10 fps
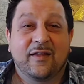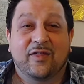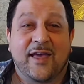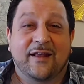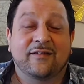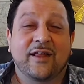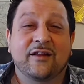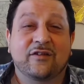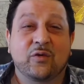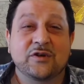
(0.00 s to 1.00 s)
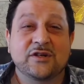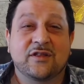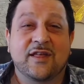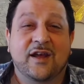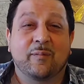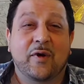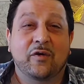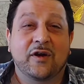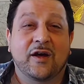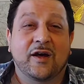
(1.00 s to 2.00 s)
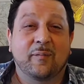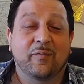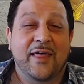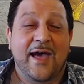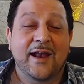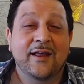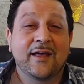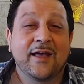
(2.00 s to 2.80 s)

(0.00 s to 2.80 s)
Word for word: Thanks. Let us know what you think about um, that